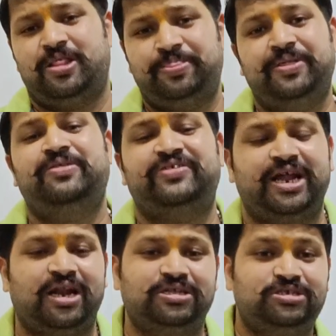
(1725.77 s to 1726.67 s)
then the
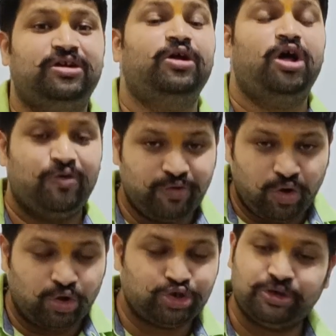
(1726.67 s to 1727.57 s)
final answer would
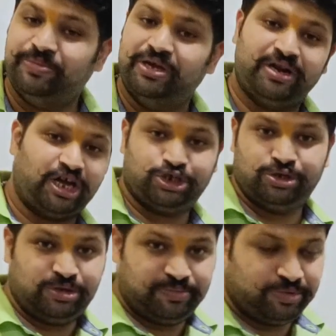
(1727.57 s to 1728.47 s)
also be a rational
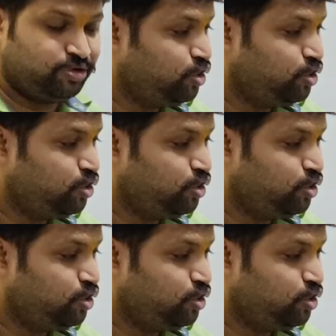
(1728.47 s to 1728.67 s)
number.